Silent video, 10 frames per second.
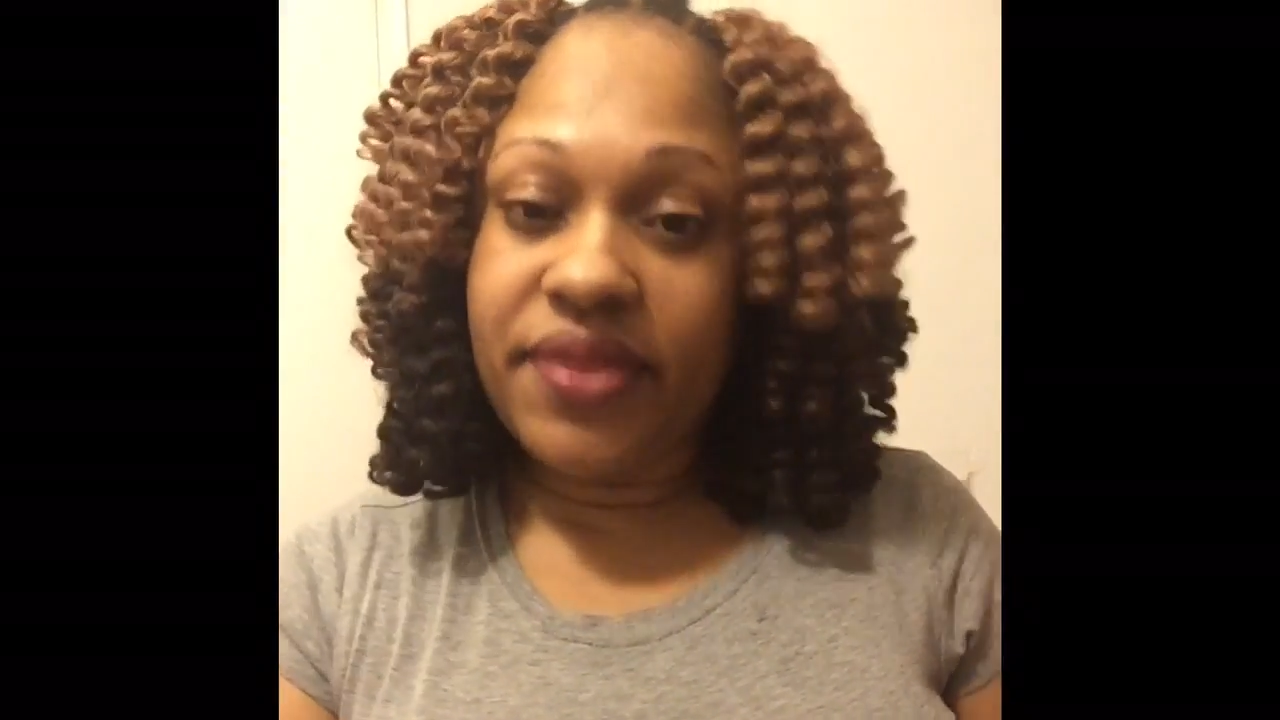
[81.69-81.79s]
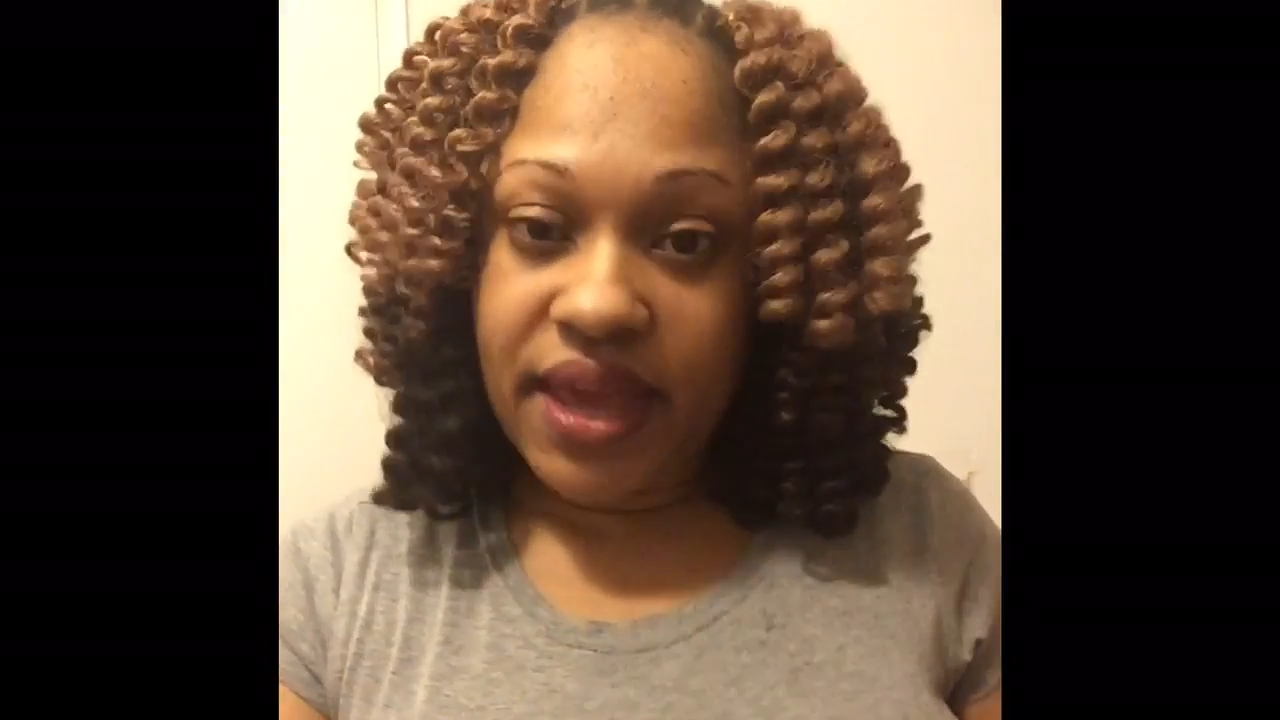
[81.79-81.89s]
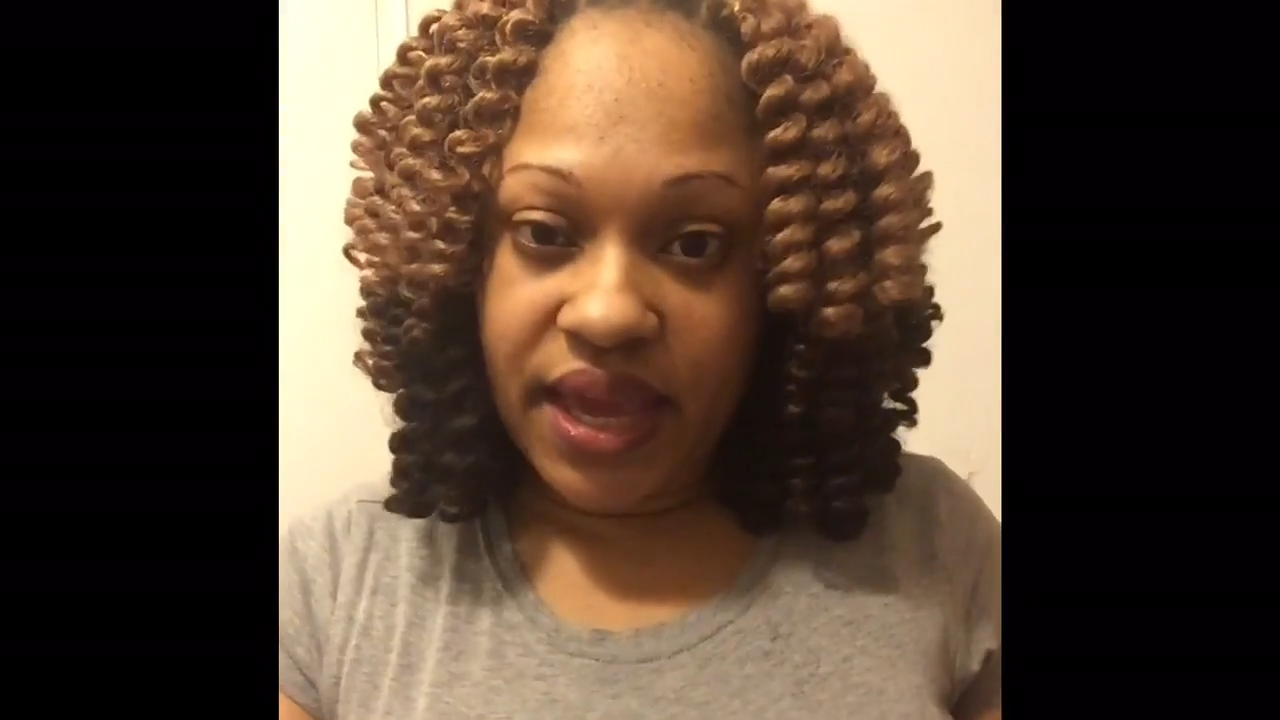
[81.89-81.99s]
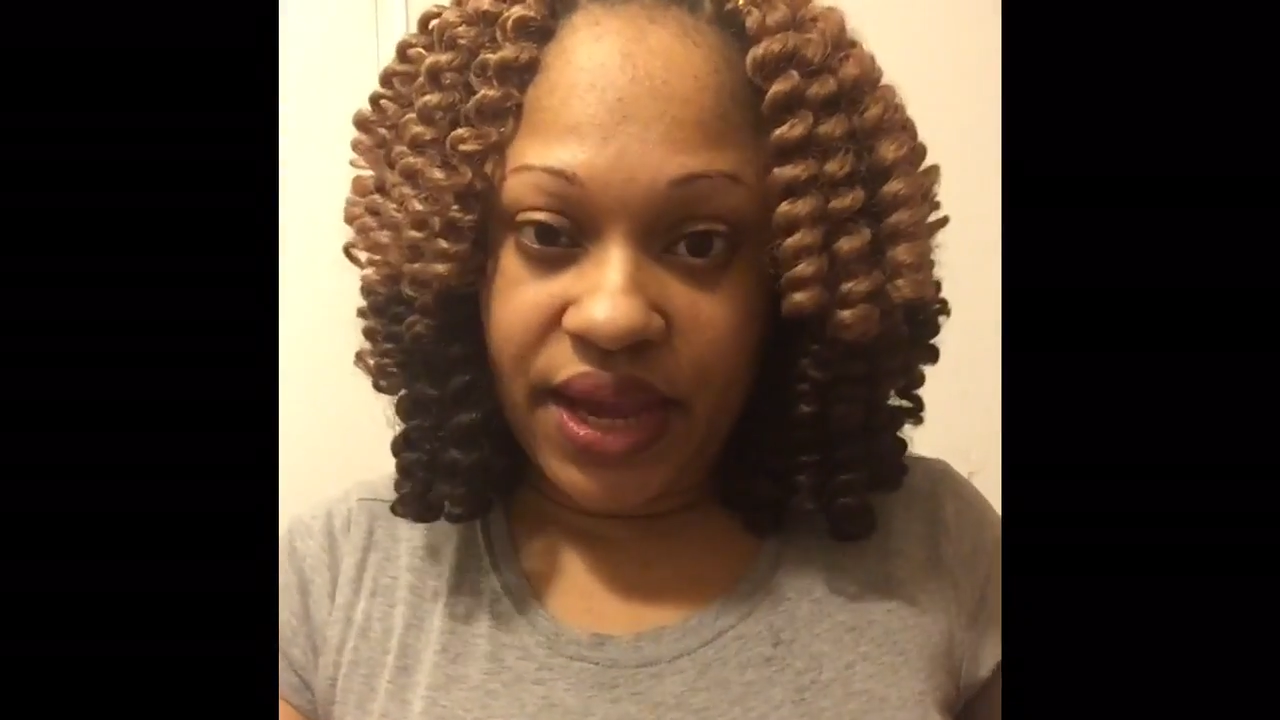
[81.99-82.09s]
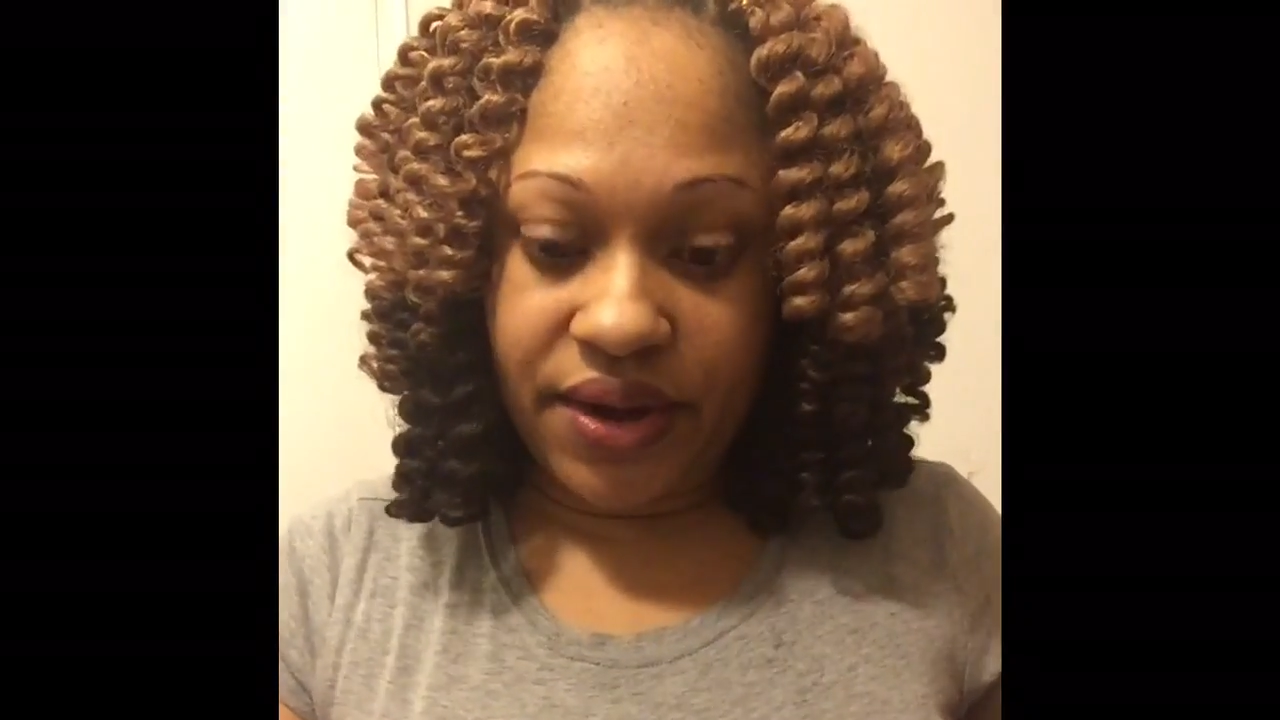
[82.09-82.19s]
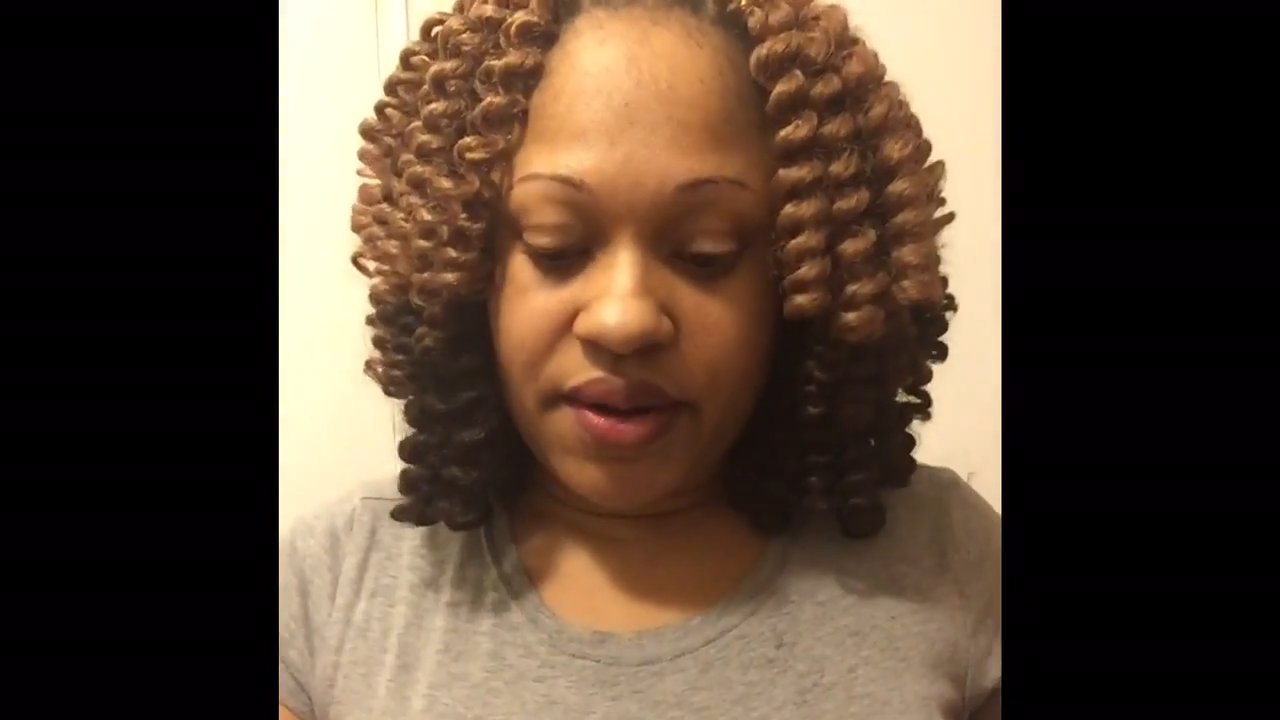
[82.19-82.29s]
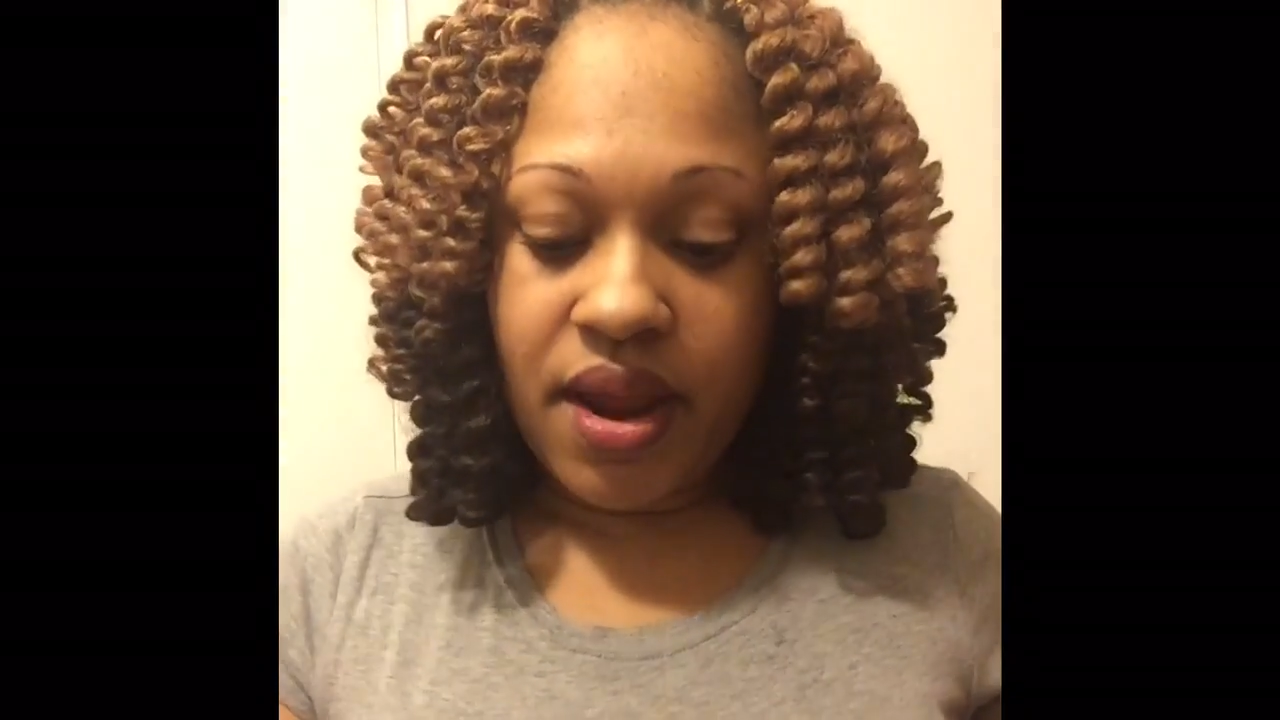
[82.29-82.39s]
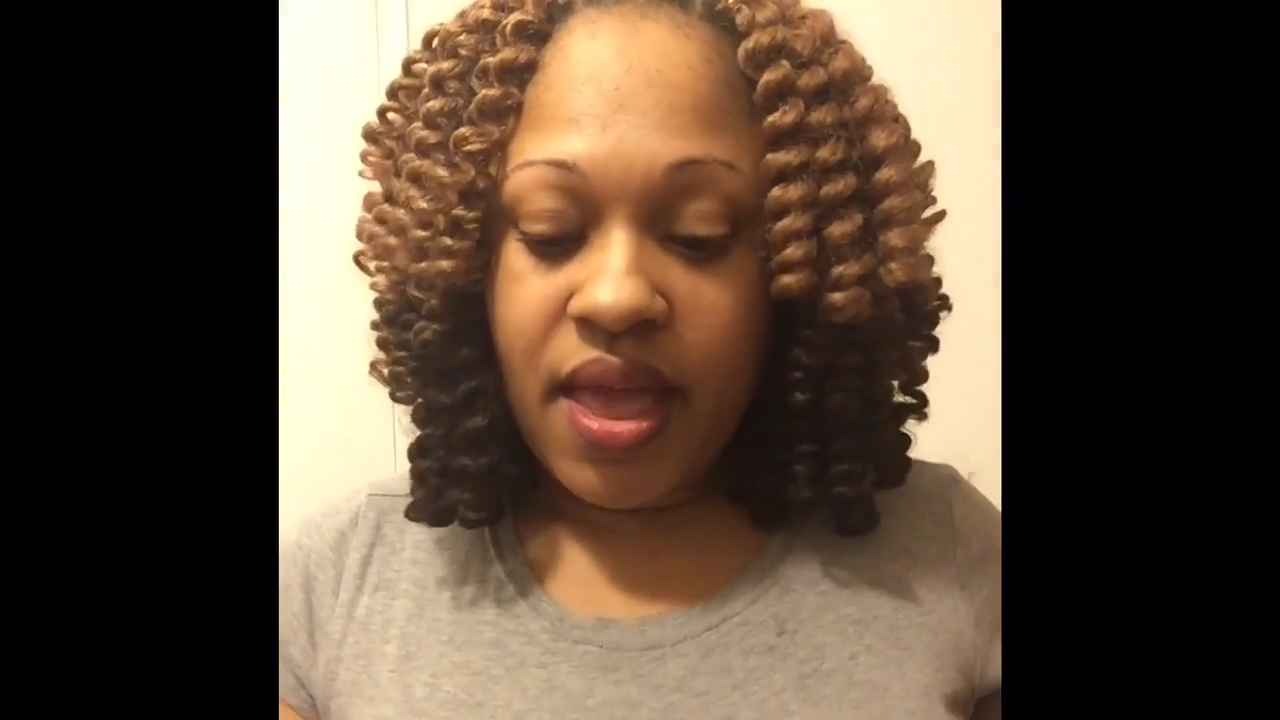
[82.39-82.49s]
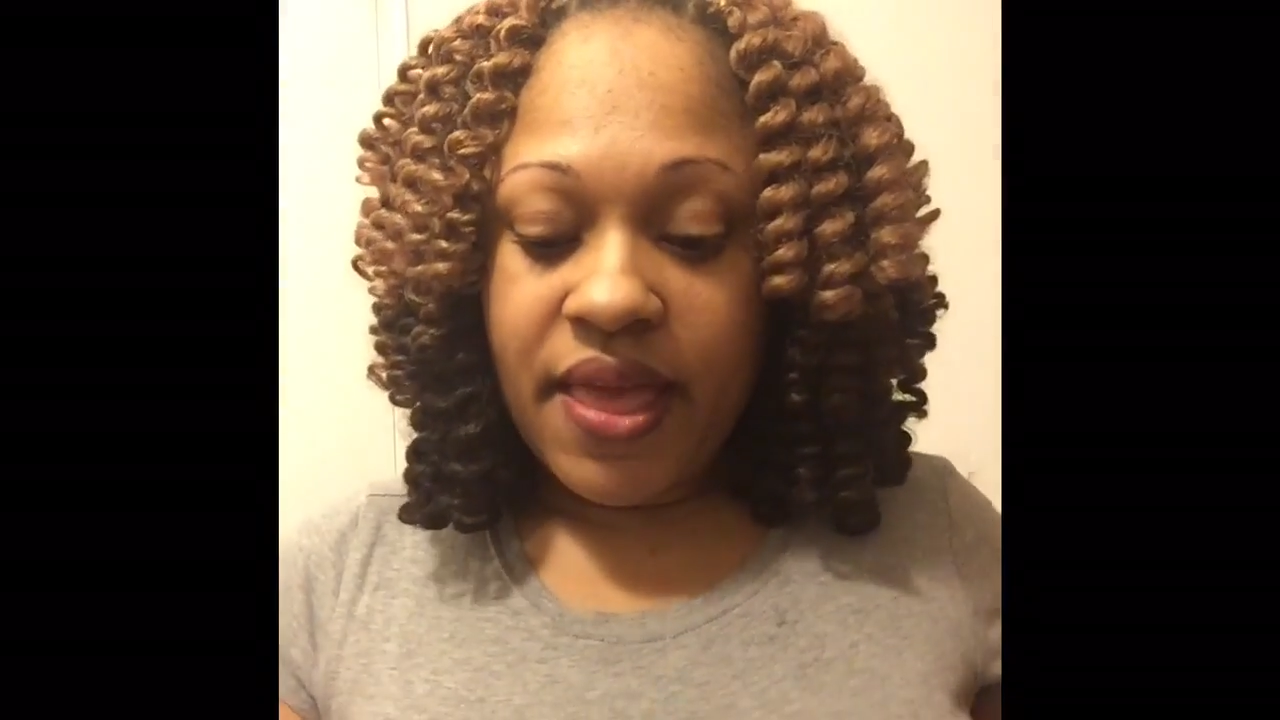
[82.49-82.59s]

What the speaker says: the hair.